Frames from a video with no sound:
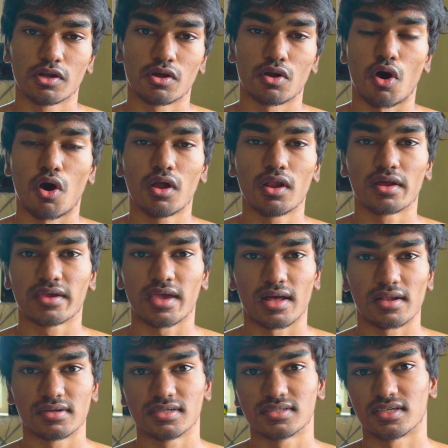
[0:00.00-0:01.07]
down all our
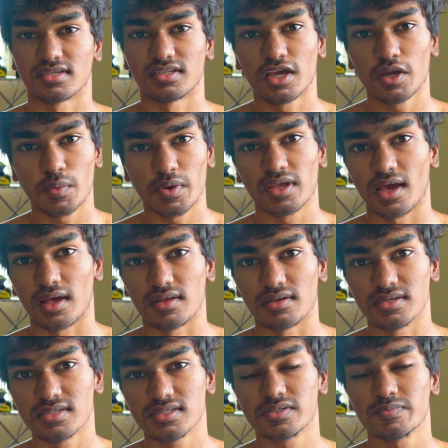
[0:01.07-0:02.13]
calories as liquid
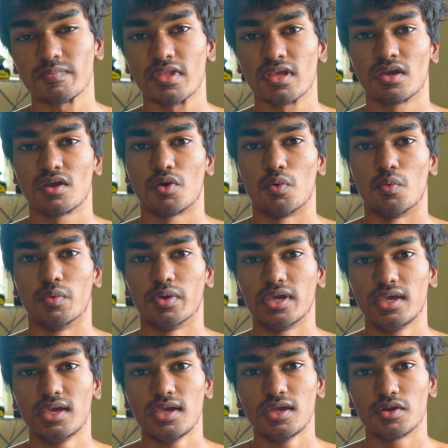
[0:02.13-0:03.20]
calories,
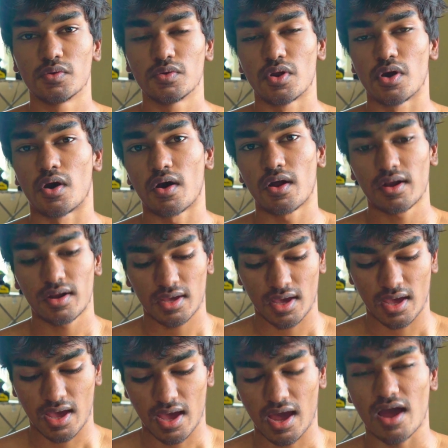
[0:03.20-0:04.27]
we do not
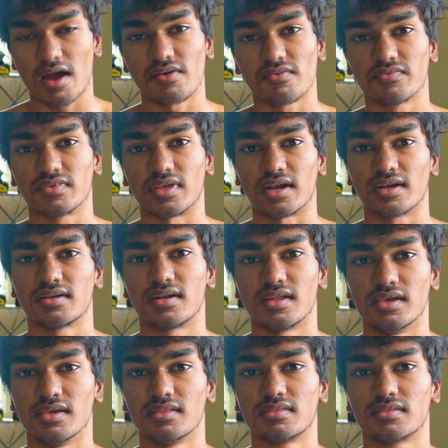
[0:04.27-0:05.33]
have that
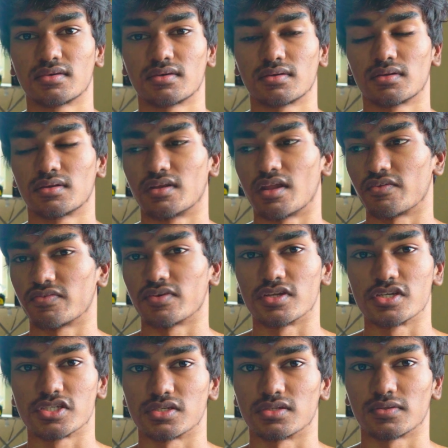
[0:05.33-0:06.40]
teeth definition.